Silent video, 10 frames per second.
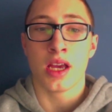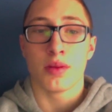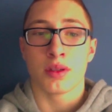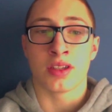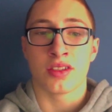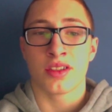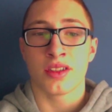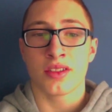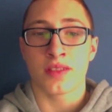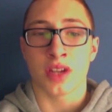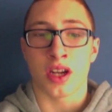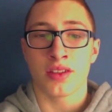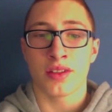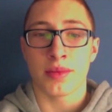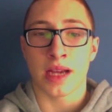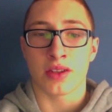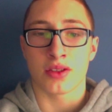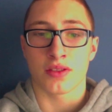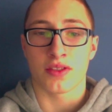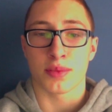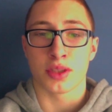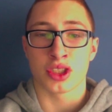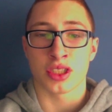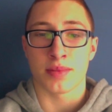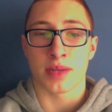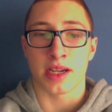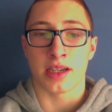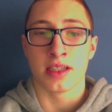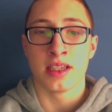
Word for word: will consist of constant battles with the Persian Empire